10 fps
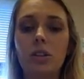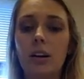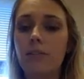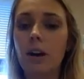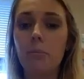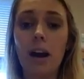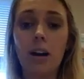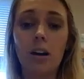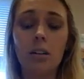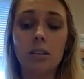kind of fell back
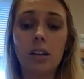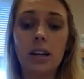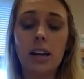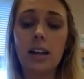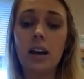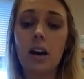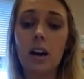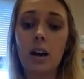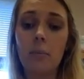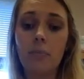on and hit
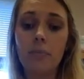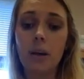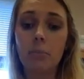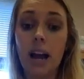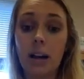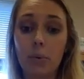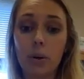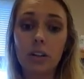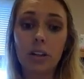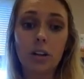the
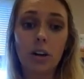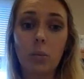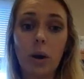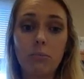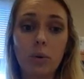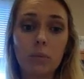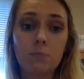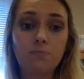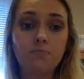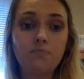blackboard or the whiteboard
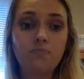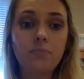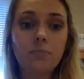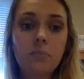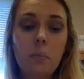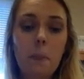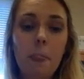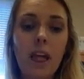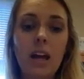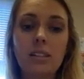
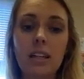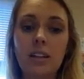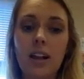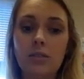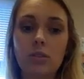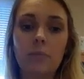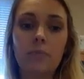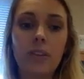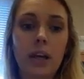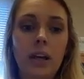inside the classroom.
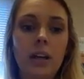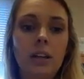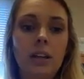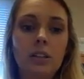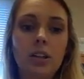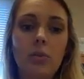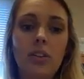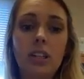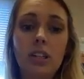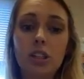So
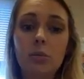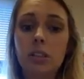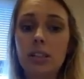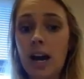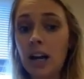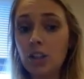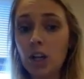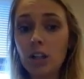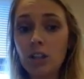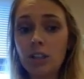the teacher was not
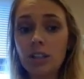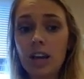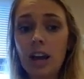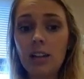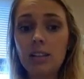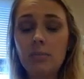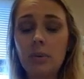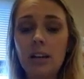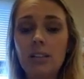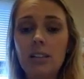charged in the case
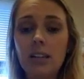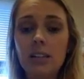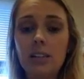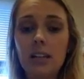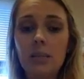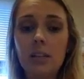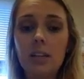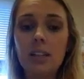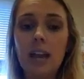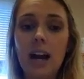because they deemed
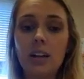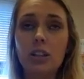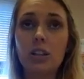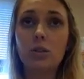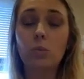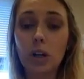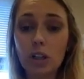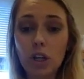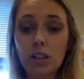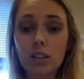his actions were
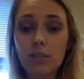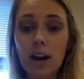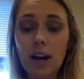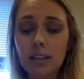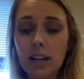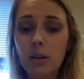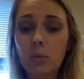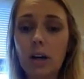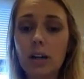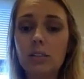justified, that it
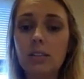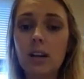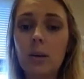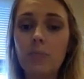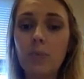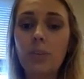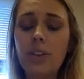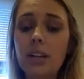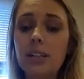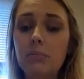was
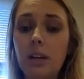within his